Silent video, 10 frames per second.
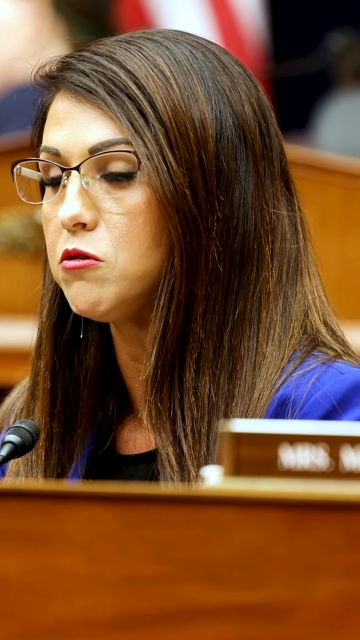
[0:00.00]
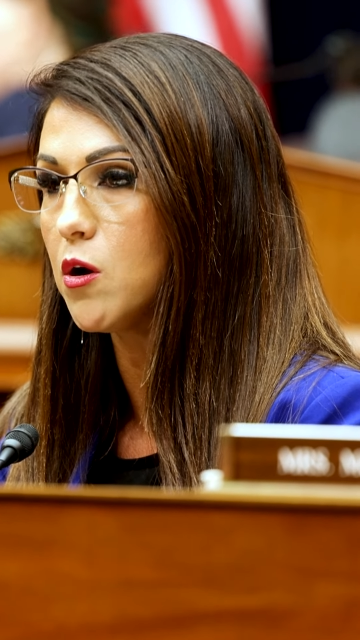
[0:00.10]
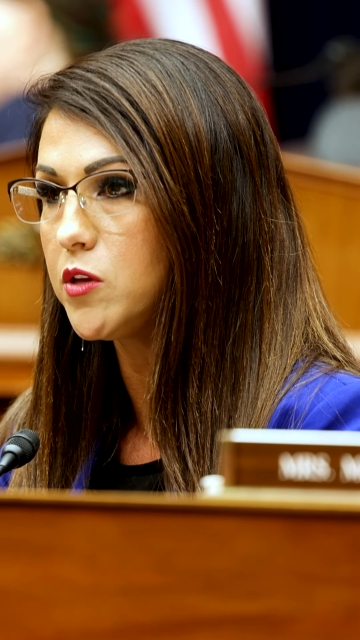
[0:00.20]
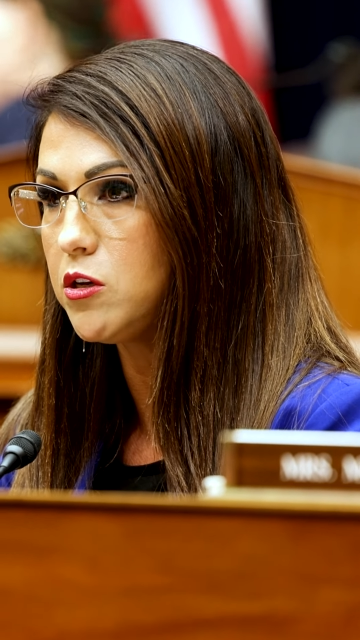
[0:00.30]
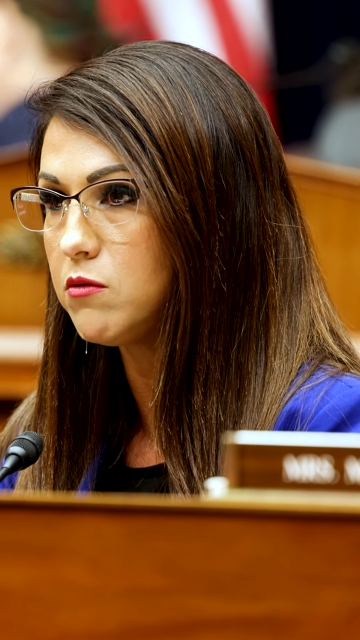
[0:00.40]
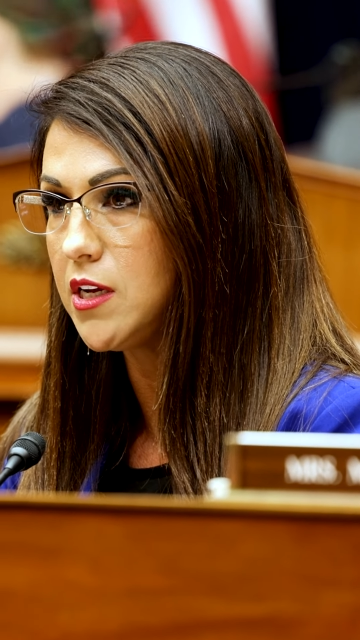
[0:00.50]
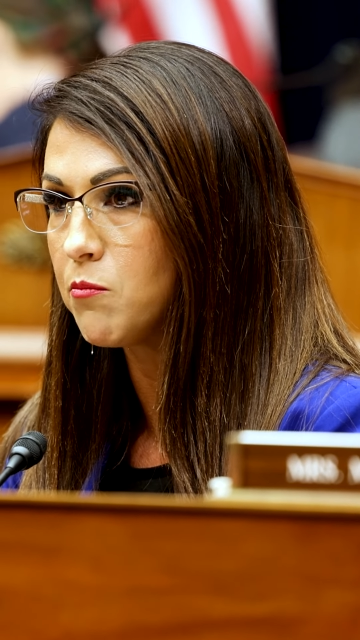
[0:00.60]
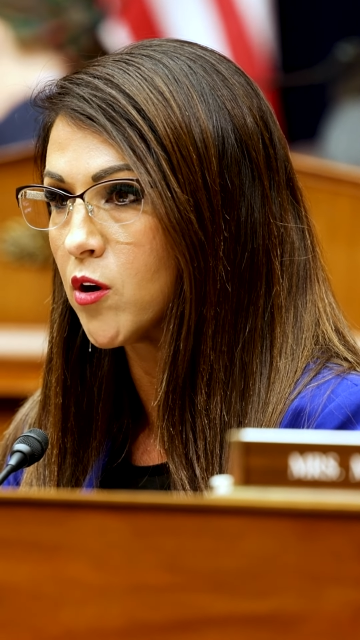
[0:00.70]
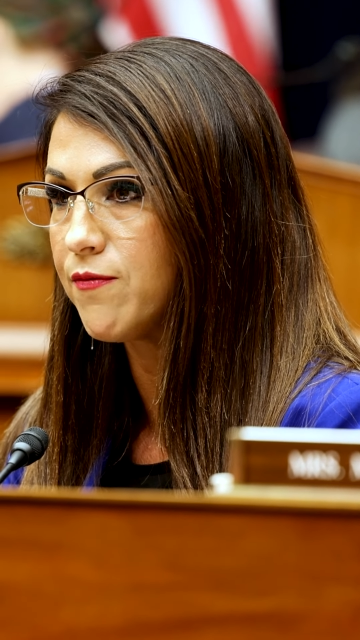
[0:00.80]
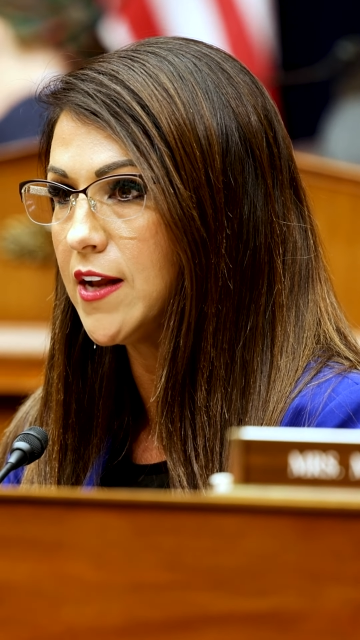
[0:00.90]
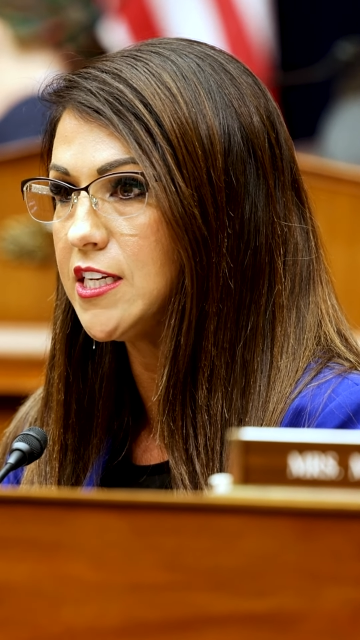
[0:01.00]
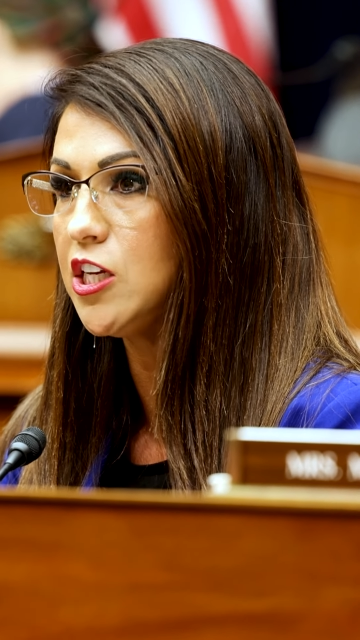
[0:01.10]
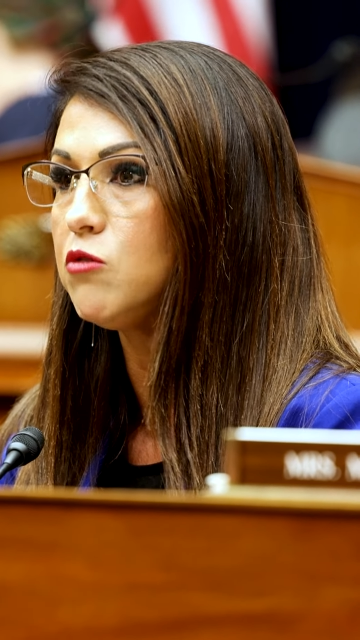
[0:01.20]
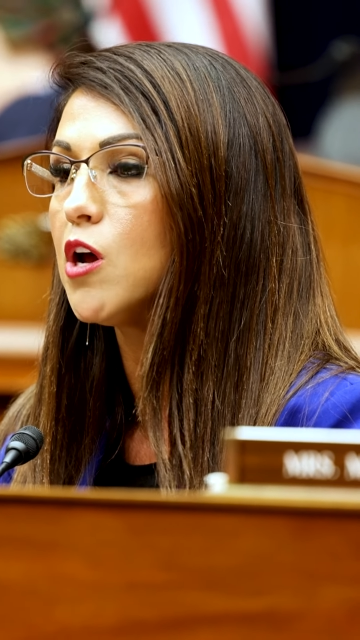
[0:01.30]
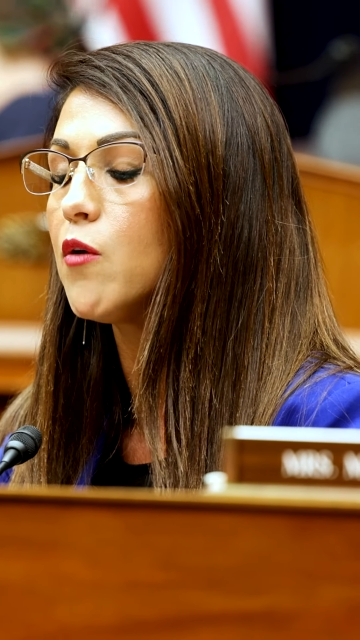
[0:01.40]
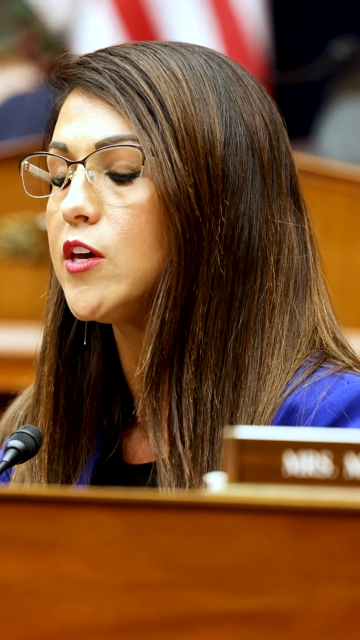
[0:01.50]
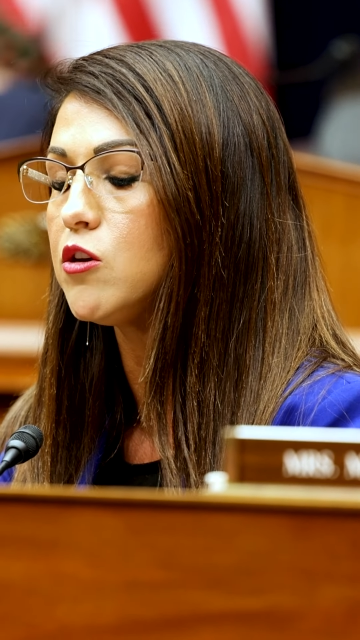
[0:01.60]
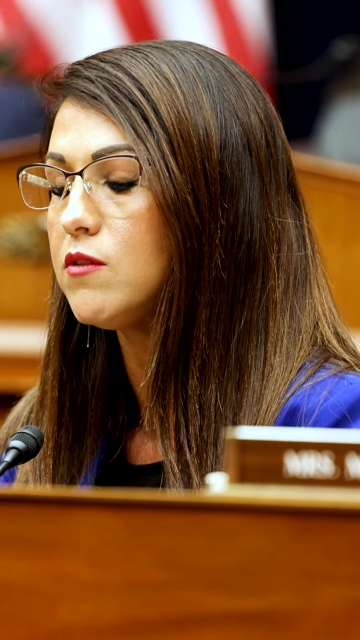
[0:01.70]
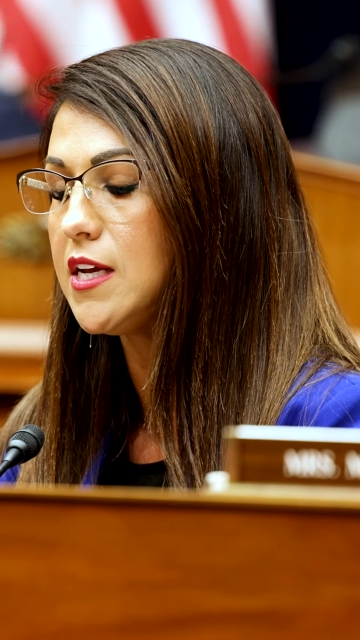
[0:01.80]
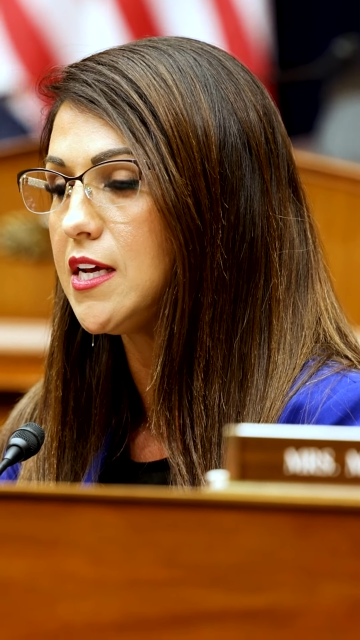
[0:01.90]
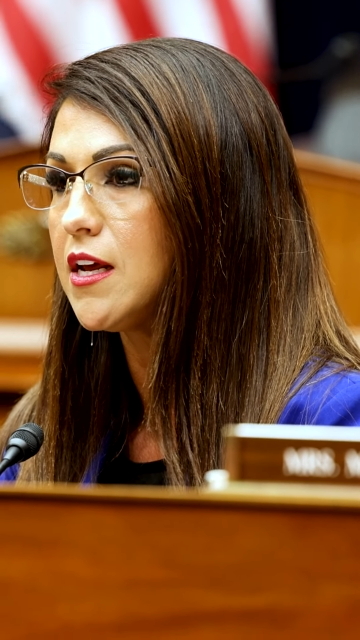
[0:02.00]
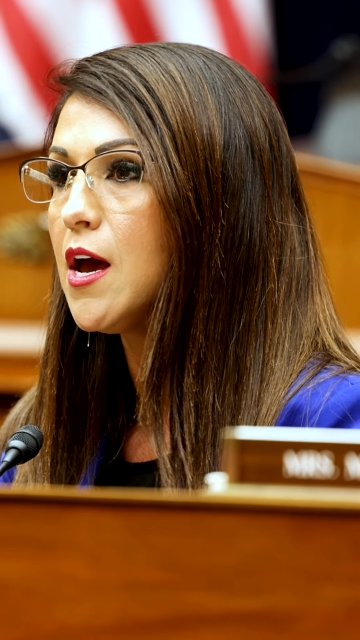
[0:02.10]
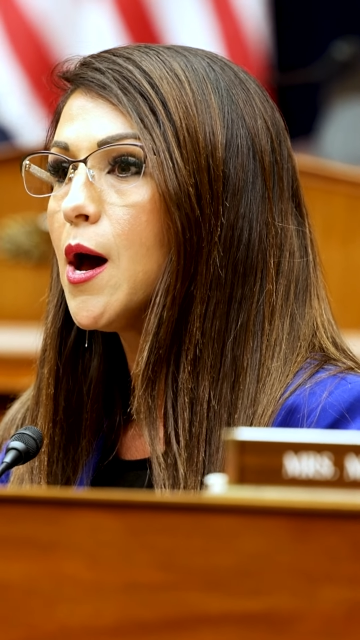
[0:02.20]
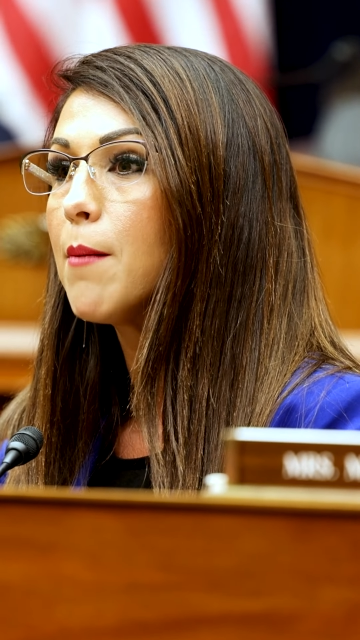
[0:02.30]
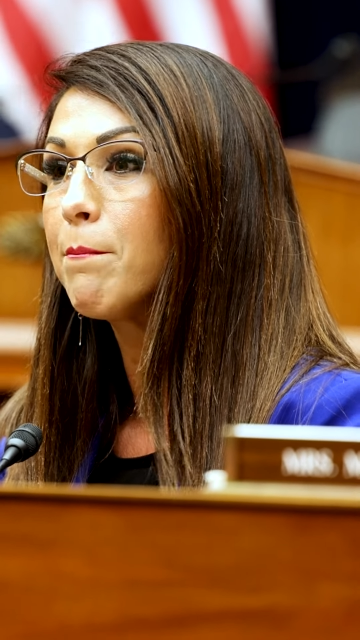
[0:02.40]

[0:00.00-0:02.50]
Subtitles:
You know that you need more funding. You know that you need